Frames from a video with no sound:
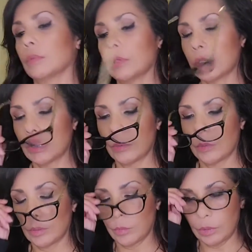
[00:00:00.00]
let me see
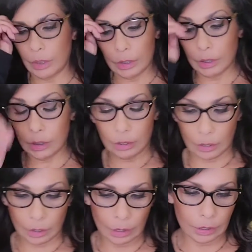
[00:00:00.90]
what the price is
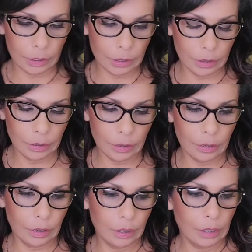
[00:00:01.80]
on these.
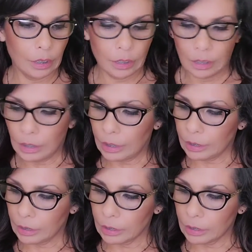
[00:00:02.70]
I